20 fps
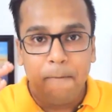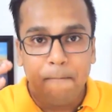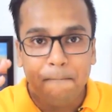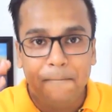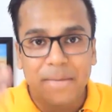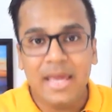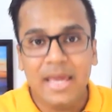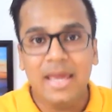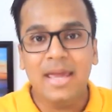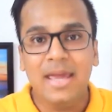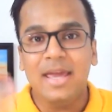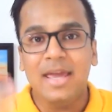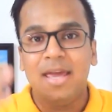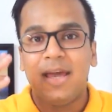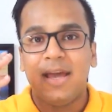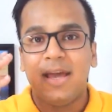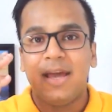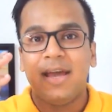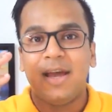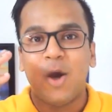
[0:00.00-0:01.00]

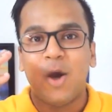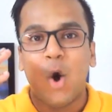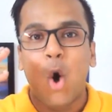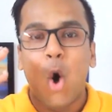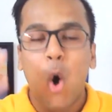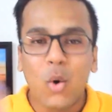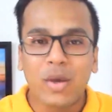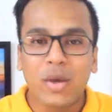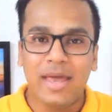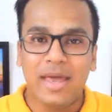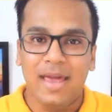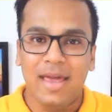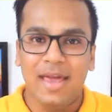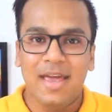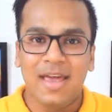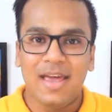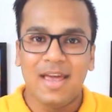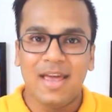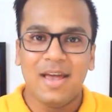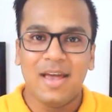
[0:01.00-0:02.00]
Be
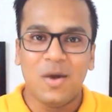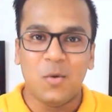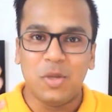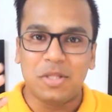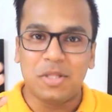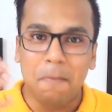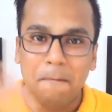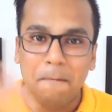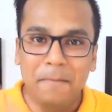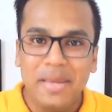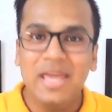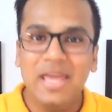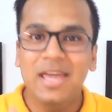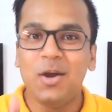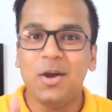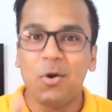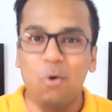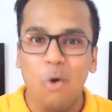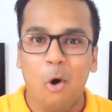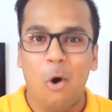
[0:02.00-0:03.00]
okay with
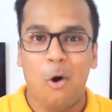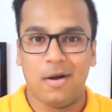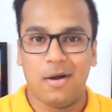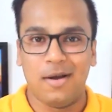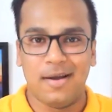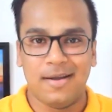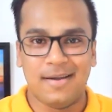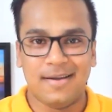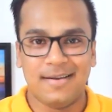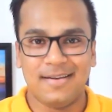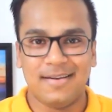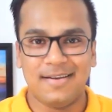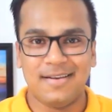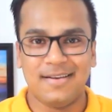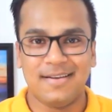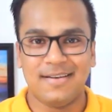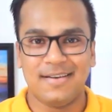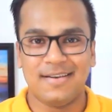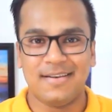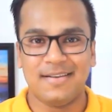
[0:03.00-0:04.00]
being wrong
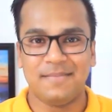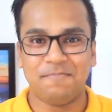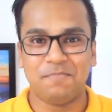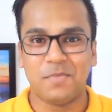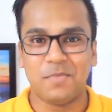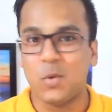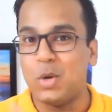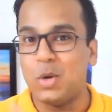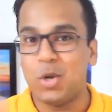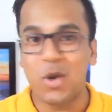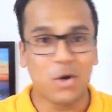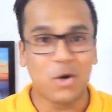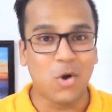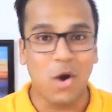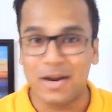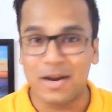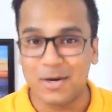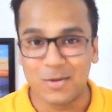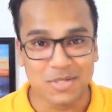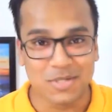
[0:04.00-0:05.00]
when you're
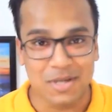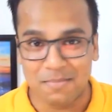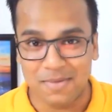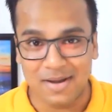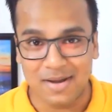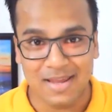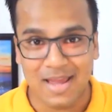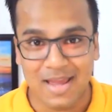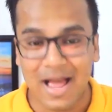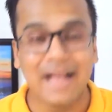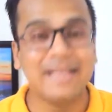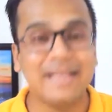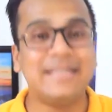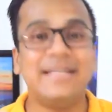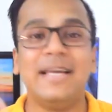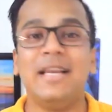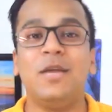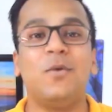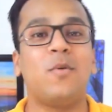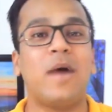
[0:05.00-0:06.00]
talking to somebody. I'll
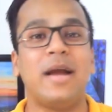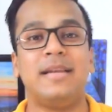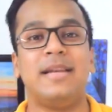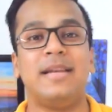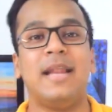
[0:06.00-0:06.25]
tell you right